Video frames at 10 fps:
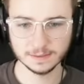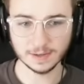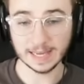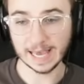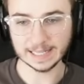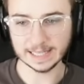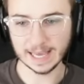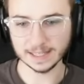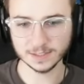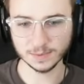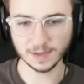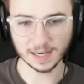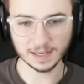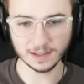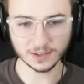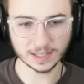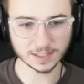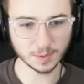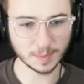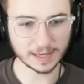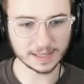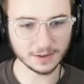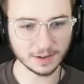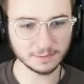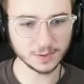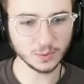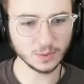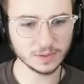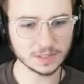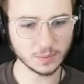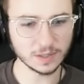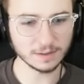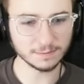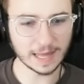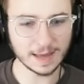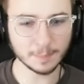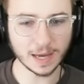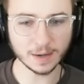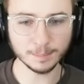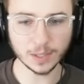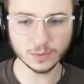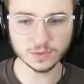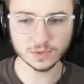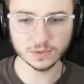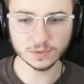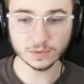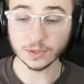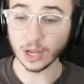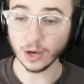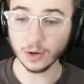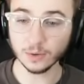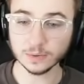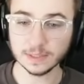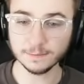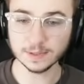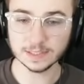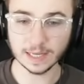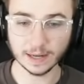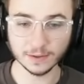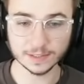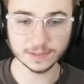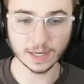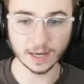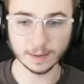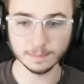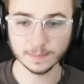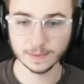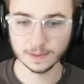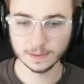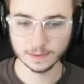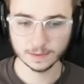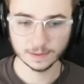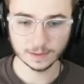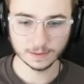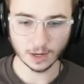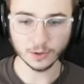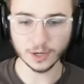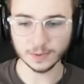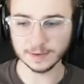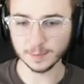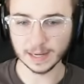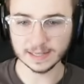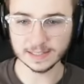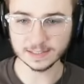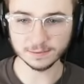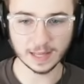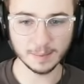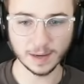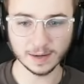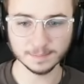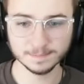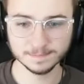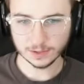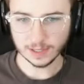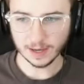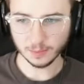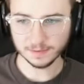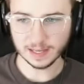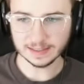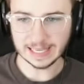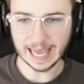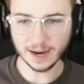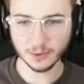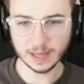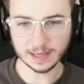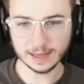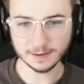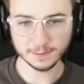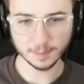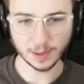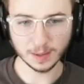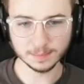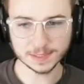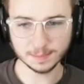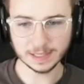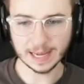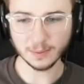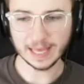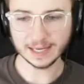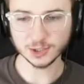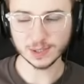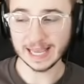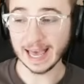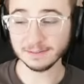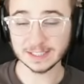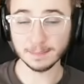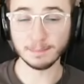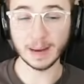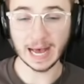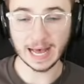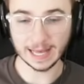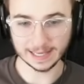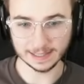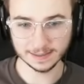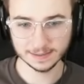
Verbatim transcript: if I had to guess. We've got another customer back here at fuel. Is it one of the flat bottom boats? No, different style this time. Oh no, never mind, it is a flat bottom. So yeah, we've got the area here for pumps, but now we actually have to buy